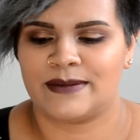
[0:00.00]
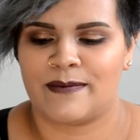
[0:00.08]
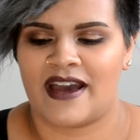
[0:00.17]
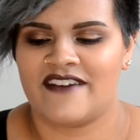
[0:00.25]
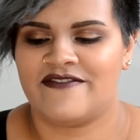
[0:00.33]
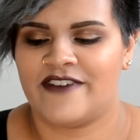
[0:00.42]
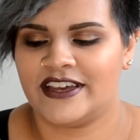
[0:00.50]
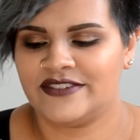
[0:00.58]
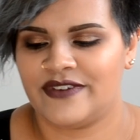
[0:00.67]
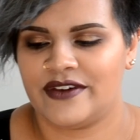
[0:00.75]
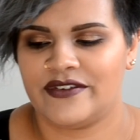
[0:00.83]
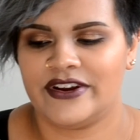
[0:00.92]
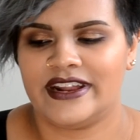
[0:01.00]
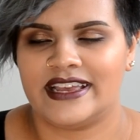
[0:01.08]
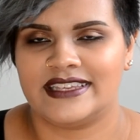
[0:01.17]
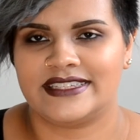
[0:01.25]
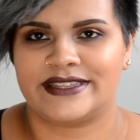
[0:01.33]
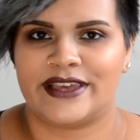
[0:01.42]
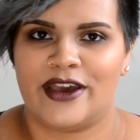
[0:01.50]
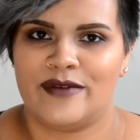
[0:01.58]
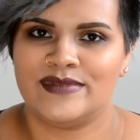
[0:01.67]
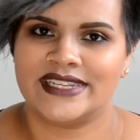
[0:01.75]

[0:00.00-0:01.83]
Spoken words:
my first favorite is the Urban